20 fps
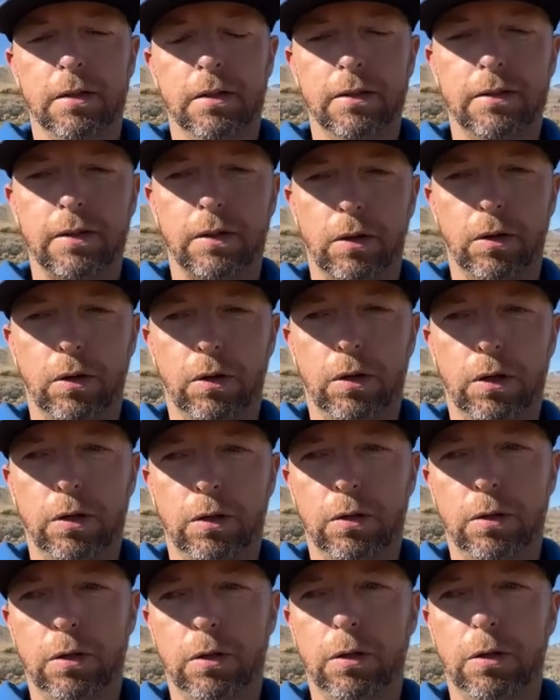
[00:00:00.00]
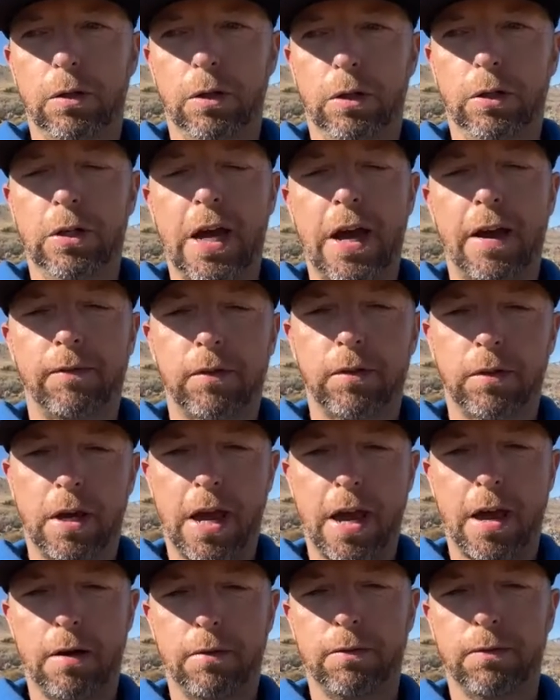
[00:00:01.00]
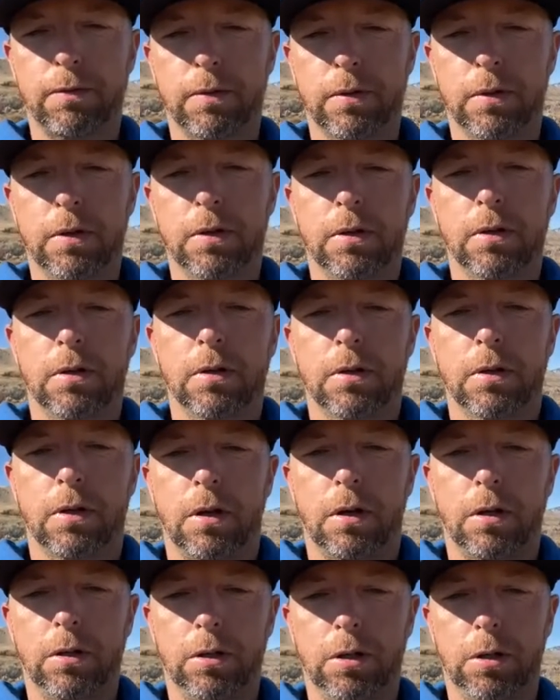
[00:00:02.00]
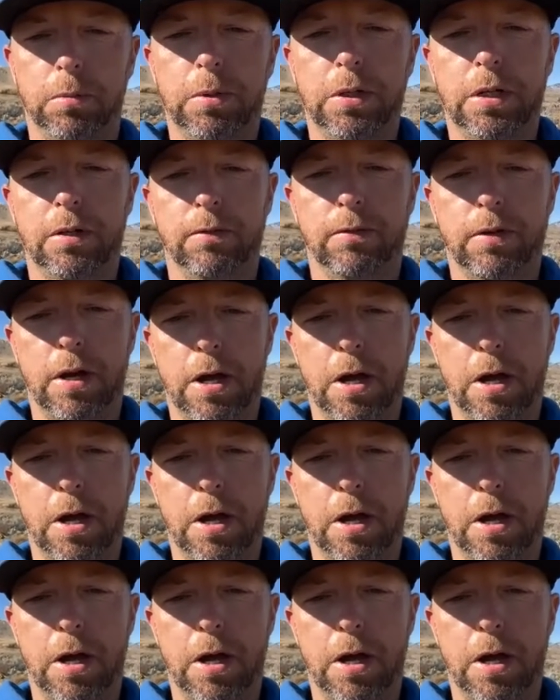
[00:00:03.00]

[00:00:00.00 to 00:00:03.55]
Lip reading: So, you have to have a little bit of